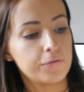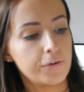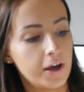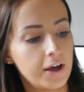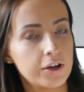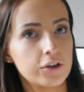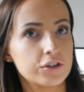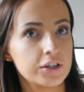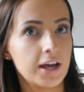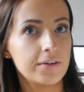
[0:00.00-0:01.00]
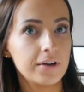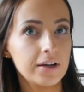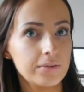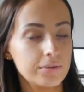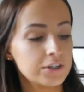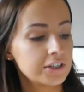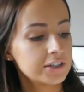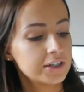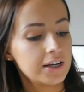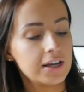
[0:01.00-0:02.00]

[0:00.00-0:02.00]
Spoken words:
fur cushion cover, which